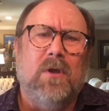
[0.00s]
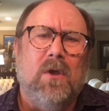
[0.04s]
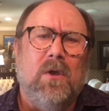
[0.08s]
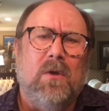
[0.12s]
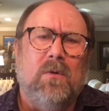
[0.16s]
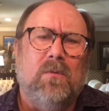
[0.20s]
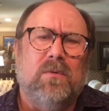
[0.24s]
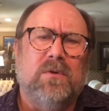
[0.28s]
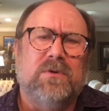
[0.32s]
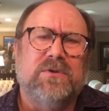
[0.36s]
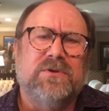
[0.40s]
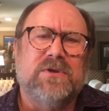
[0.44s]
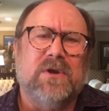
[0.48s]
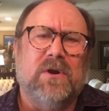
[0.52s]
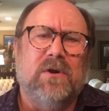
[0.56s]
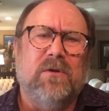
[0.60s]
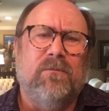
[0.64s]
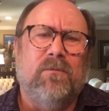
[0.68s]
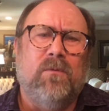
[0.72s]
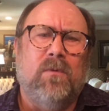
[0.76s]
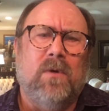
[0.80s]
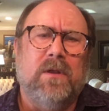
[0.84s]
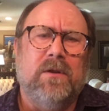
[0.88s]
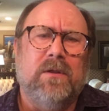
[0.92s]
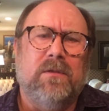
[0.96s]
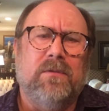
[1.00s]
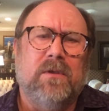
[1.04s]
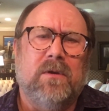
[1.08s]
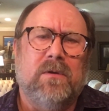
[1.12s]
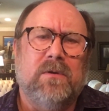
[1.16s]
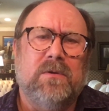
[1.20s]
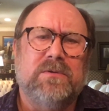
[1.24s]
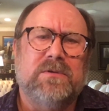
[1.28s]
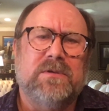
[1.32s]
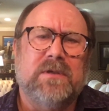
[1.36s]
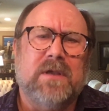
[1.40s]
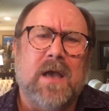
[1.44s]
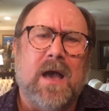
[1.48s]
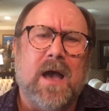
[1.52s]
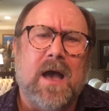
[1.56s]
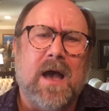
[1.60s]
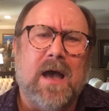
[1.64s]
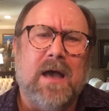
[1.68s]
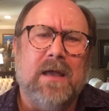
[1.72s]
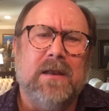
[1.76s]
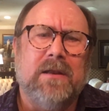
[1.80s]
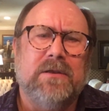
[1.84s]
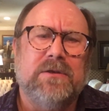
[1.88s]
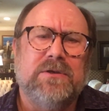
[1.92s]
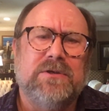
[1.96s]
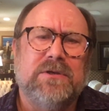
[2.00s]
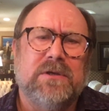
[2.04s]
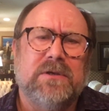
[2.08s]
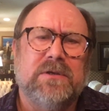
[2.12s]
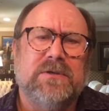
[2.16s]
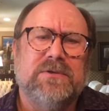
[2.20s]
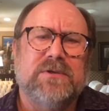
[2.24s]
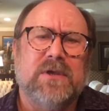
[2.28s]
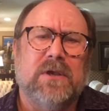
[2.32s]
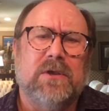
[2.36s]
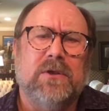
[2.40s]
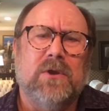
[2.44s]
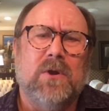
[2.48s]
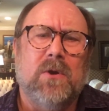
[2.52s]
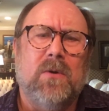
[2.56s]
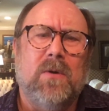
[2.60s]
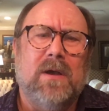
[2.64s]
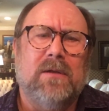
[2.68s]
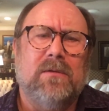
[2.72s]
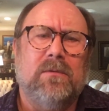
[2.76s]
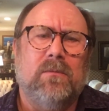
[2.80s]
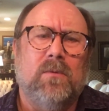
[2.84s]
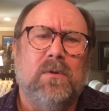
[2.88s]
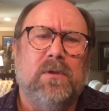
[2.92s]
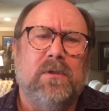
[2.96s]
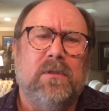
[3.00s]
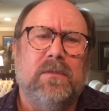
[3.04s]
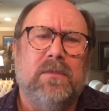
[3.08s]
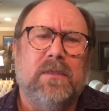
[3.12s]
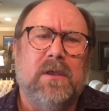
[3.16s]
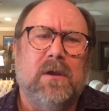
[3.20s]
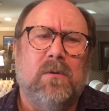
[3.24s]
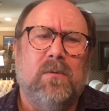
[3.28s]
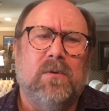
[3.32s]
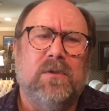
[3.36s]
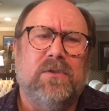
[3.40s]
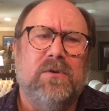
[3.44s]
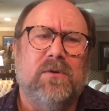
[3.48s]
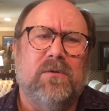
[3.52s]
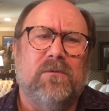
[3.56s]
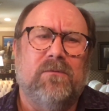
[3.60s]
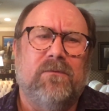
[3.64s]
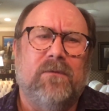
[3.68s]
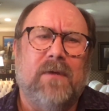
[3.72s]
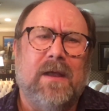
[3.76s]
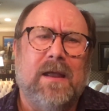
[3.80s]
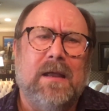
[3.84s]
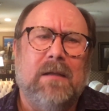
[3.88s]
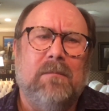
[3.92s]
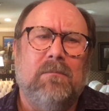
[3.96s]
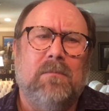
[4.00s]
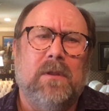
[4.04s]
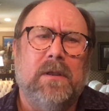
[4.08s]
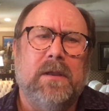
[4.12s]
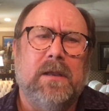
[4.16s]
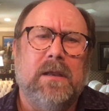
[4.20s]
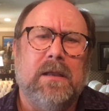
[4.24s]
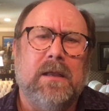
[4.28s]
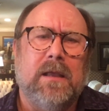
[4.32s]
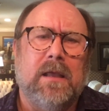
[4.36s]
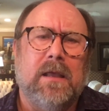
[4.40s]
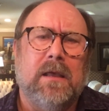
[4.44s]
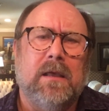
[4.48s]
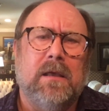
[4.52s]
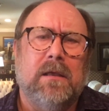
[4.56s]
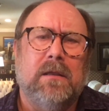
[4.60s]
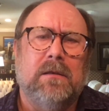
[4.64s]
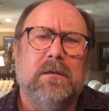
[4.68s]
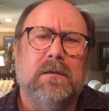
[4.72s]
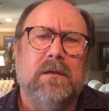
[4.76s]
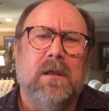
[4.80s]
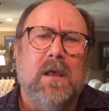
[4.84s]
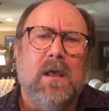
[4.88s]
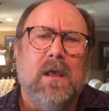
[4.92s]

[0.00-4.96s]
reserve one of those cottages and go out there with your family and